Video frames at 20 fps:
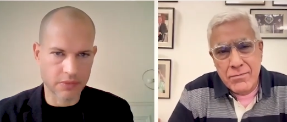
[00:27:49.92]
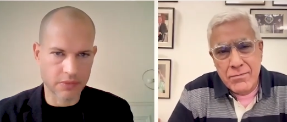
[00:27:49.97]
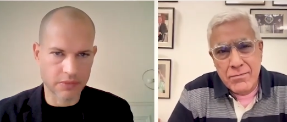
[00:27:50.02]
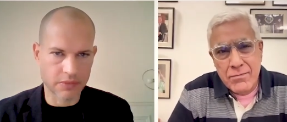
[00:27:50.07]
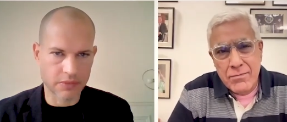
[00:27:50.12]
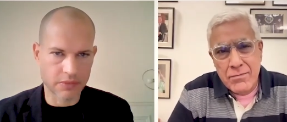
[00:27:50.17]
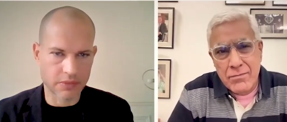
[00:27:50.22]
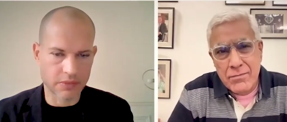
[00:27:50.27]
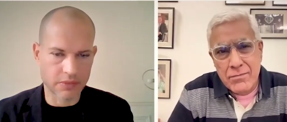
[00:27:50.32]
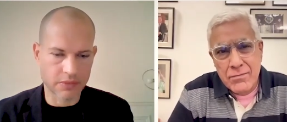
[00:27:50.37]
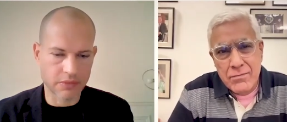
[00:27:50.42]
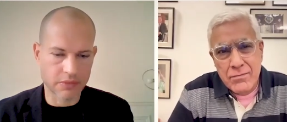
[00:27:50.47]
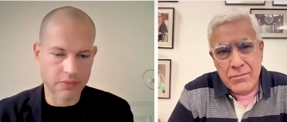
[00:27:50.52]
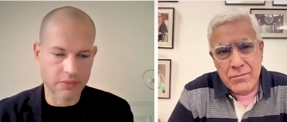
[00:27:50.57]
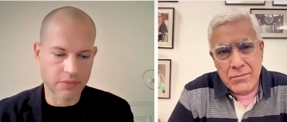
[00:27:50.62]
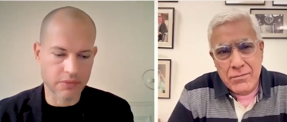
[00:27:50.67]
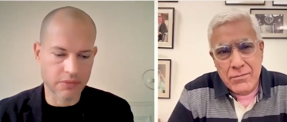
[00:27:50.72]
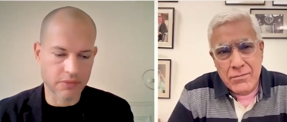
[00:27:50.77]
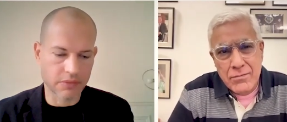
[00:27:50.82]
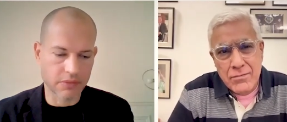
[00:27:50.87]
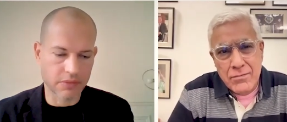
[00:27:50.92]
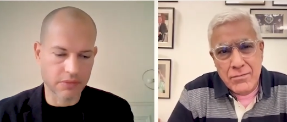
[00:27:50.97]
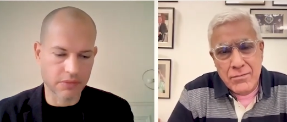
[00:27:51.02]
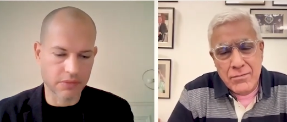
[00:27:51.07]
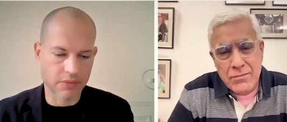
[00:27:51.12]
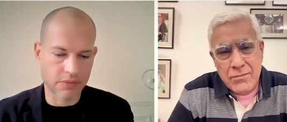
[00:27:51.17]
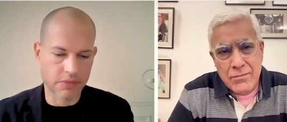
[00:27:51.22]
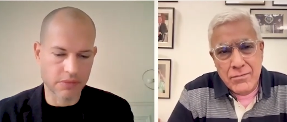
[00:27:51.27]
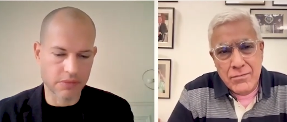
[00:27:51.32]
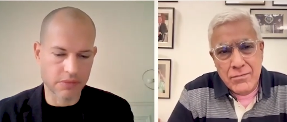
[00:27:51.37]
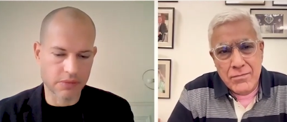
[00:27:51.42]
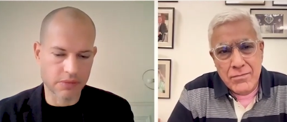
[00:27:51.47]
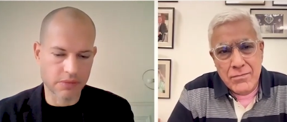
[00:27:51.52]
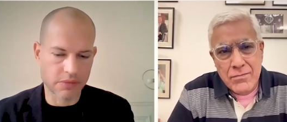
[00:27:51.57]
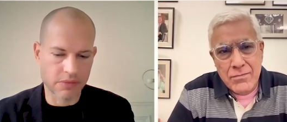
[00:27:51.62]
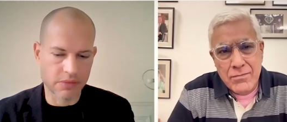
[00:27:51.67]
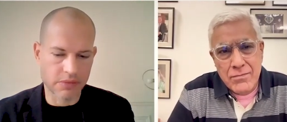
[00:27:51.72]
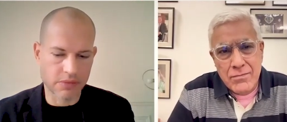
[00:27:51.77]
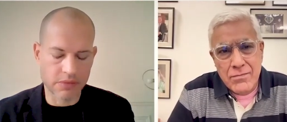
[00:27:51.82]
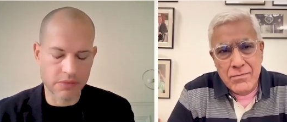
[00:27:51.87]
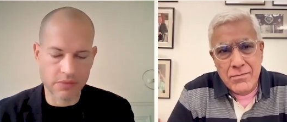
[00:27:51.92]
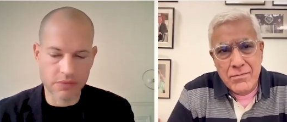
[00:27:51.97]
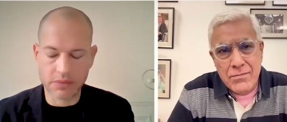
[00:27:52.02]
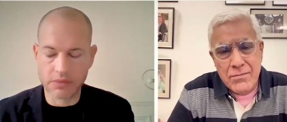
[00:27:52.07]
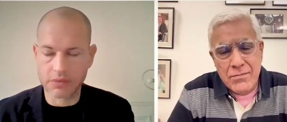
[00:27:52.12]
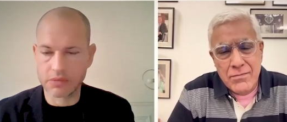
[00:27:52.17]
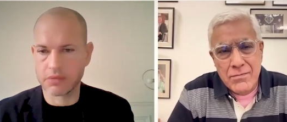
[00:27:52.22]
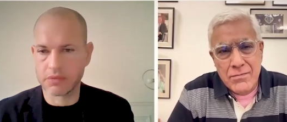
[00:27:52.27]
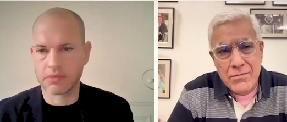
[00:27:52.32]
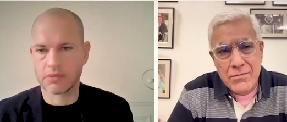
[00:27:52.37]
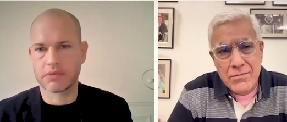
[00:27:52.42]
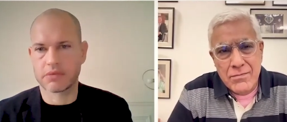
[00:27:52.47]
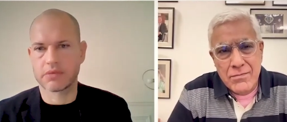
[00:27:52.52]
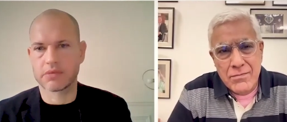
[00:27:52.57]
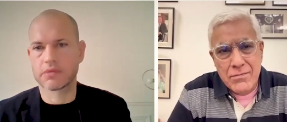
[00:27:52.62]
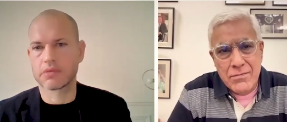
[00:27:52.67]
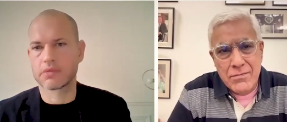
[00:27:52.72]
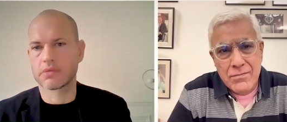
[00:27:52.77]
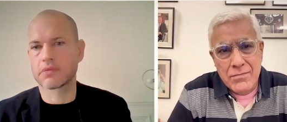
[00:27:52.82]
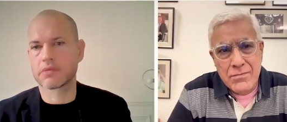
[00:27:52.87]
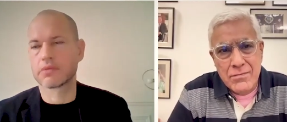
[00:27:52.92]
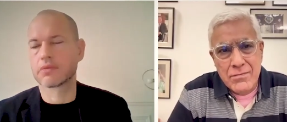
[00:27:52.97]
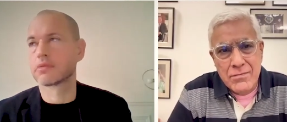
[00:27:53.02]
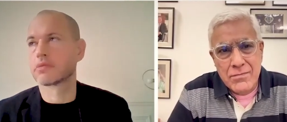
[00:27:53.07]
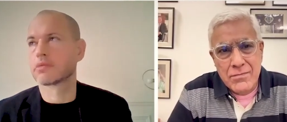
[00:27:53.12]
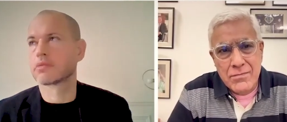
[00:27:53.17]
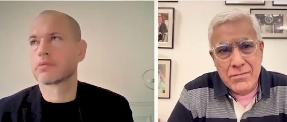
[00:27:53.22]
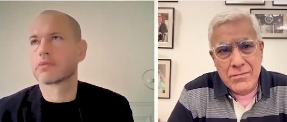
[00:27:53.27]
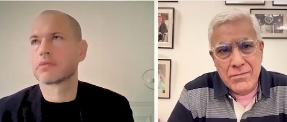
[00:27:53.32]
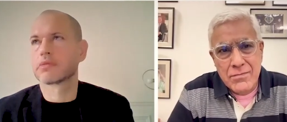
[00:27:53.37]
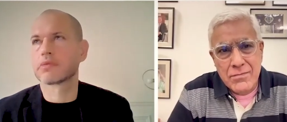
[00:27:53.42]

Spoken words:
Nobody speaks.